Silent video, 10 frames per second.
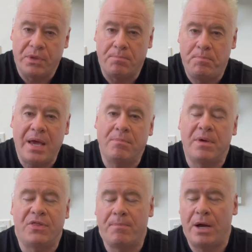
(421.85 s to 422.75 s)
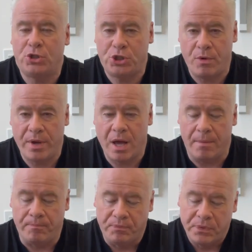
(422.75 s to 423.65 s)
the big myth about showing
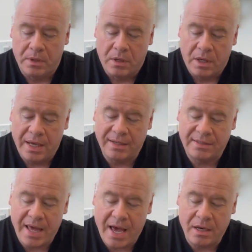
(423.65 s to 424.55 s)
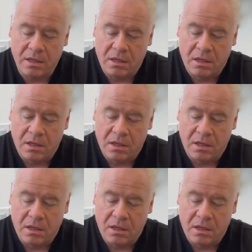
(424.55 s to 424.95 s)
up is that